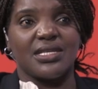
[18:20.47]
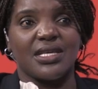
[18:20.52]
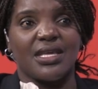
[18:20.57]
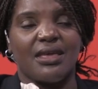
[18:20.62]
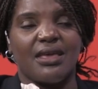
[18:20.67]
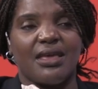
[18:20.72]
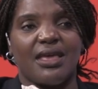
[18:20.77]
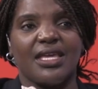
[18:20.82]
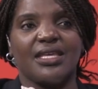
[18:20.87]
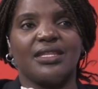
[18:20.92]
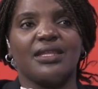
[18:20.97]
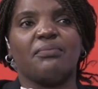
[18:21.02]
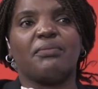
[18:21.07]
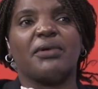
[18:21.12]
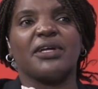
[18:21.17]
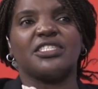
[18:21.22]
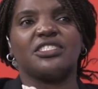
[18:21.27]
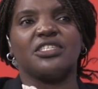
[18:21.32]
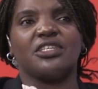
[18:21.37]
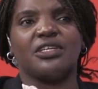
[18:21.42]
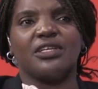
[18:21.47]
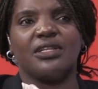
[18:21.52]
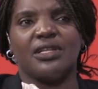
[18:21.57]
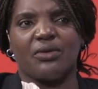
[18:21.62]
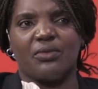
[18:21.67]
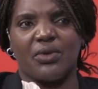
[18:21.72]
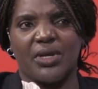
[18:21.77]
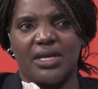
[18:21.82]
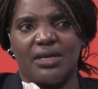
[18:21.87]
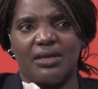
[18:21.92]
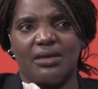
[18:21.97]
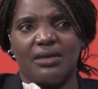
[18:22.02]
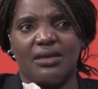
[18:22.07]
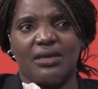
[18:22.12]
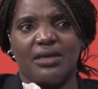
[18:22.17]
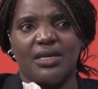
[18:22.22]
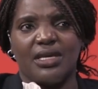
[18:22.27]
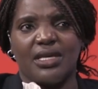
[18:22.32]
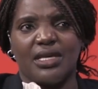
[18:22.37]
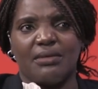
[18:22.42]
in a particular way. Yeah.
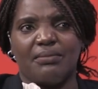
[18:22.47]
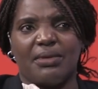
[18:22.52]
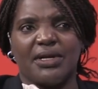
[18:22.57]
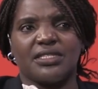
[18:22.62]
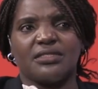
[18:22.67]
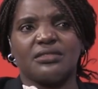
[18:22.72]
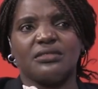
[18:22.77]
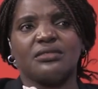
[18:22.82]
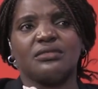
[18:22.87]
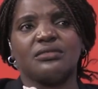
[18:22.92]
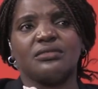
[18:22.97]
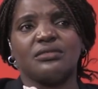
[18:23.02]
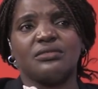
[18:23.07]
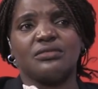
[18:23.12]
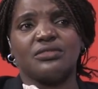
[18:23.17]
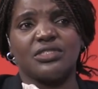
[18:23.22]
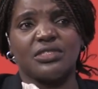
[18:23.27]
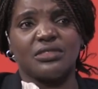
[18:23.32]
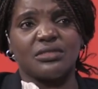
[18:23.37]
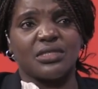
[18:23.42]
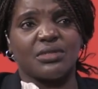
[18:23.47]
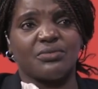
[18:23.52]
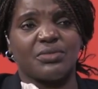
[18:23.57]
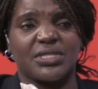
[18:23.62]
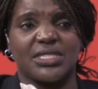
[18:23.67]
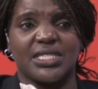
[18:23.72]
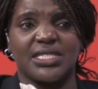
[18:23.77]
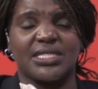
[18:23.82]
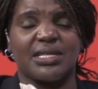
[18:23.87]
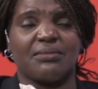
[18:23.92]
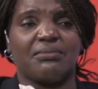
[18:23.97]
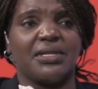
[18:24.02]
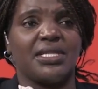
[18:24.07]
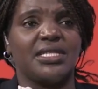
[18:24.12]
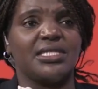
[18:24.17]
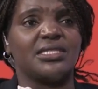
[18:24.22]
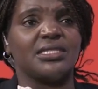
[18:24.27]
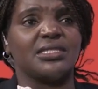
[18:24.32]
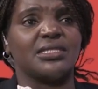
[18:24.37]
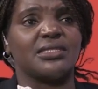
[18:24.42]
But children with
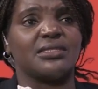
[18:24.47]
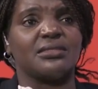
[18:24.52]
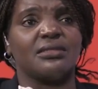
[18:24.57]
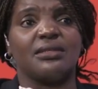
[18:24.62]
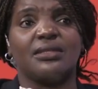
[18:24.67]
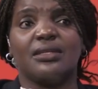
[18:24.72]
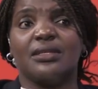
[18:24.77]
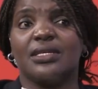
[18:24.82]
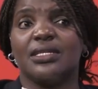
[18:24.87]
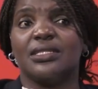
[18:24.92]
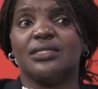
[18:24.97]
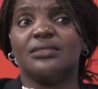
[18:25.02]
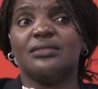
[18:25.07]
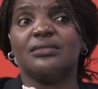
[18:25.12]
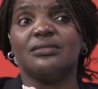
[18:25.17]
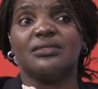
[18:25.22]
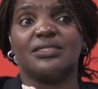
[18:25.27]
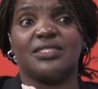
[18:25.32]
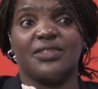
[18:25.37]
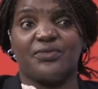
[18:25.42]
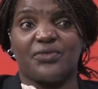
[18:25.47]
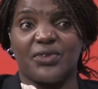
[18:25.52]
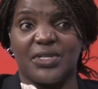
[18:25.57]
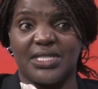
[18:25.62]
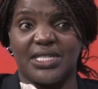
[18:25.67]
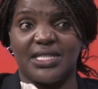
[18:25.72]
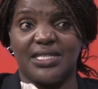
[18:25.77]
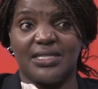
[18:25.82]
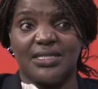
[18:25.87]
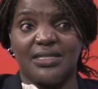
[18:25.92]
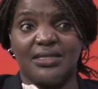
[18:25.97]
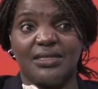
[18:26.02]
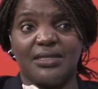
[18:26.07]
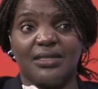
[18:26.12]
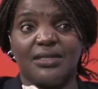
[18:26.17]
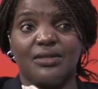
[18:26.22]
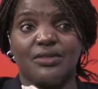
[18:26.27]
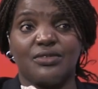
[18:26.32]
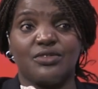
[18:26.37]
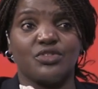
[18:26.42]
disabilities learn differently. Yeah.
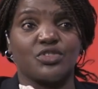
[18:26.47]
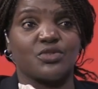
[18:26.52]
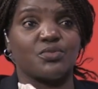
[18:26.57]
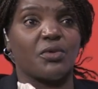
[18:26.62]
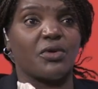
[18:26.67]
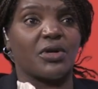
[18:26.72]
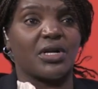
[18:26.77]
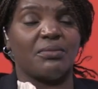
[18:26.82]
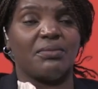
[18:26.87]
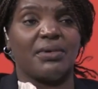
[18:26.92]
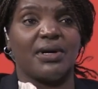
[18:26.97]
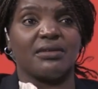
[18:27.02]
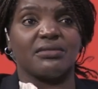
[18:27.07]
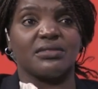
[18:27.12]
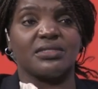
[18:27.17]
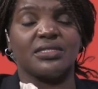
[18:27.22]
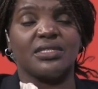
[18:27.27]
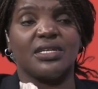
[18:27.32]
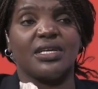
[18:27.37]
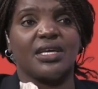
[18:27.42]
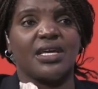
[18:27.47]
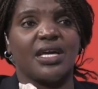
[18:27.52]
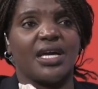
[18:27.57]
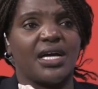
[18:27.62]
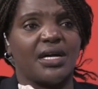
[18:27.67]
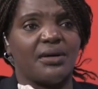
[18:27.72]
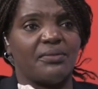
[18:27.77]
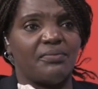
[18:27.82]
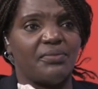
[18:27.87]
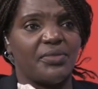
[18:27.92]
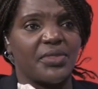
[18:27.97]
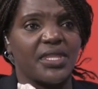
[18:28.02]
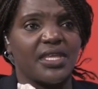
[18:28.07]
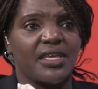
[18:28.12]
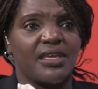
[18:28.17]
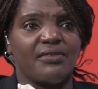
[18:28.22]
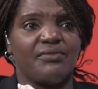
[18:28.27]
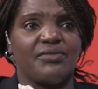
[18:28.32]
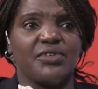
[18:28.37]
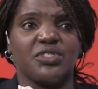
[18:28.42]
You spoke about
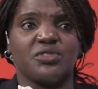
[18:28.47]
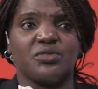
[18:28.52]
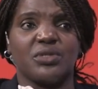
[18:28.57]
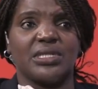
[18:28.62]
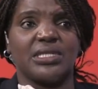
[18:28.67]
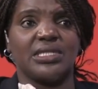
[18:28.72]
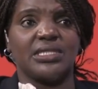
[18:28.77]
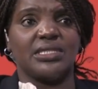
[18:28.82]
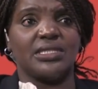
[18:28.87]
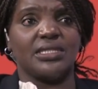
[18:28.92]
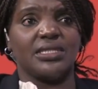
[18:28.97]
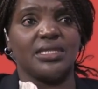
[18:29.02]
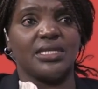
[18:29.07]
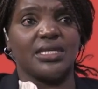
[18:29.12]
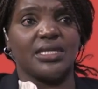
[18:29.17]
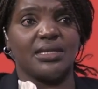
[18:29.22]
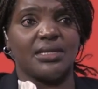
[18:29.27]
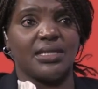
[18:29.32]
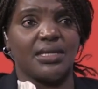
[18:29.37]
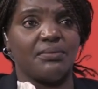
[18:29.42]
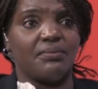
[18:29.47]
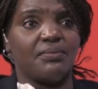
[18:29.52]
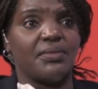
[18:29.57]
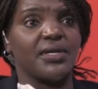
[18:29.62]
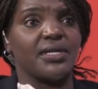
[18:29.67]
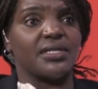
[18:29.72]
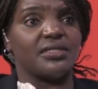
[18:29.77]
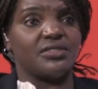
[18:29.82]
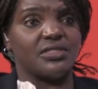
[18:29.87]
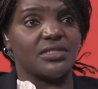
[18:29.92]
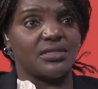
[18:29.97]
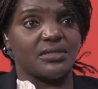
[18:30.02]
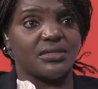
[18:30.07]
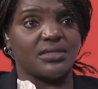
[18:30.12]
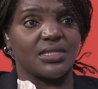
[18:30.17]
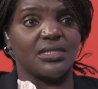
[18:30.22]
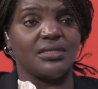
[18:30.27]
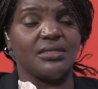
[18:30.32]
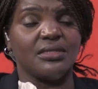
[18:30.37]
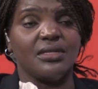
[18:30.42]
visually impaired
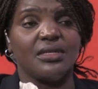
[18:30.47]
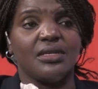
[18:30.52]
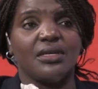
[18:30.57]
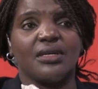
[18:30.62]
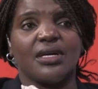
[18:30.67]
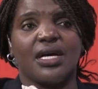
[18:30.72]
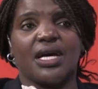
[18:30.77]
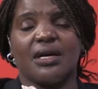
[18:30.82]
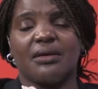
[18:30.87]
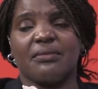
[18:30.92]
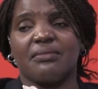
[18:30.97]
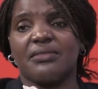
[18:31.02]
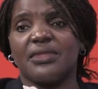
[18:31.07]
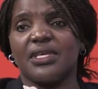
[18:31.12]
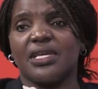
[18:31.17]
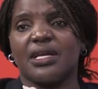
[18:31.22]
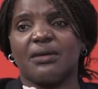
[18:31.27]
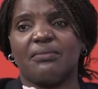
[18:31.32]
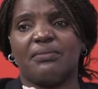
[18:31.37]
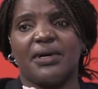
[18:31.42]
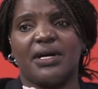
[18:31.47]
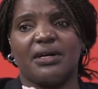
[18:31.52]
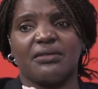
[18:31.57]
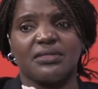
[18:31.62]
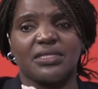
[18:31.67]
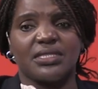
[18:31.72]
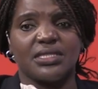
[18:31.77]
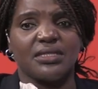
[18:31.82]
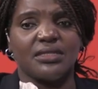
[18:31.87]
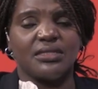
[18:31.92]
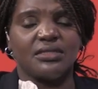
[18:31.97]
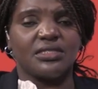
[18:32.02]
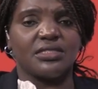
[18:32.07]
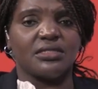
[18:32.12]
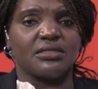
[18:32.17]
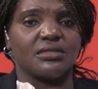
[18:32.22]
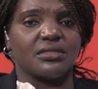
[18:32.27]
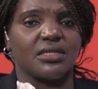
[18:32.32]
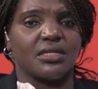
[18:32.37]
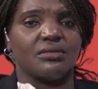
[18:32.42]
children. Mm-hmm. Think about
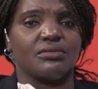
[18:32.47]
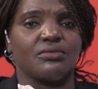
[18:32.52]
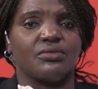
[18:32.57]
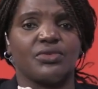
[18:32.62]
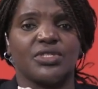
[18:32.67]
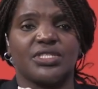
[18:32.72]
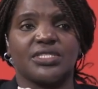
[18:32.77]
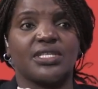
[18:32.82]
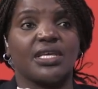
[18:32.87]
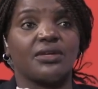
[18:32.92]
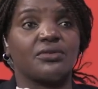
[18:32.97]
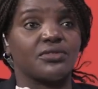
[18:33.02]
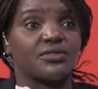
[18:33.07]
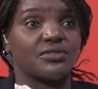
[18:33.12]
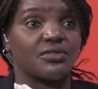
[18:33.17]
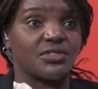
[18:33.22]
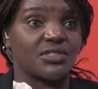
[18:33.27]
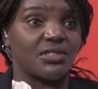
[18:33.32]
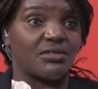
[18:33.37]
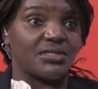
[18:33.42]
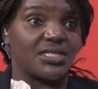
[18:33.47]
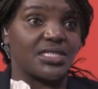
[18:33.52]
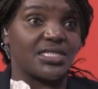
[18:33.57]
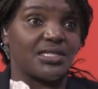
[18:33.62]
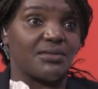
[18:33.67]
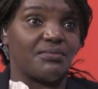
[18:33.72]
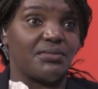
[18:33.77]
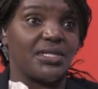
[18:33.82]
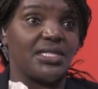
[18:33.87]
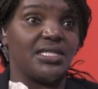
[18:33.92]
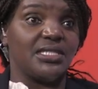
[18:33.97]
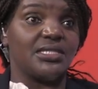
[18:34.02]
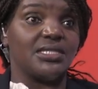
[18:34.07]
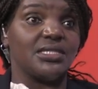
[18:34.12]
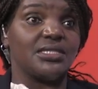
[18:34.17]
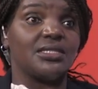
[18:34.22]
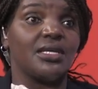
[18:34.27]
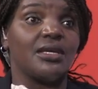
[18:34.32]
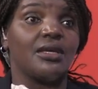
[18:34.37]
children with psychosocial disabilities, mm-hmm.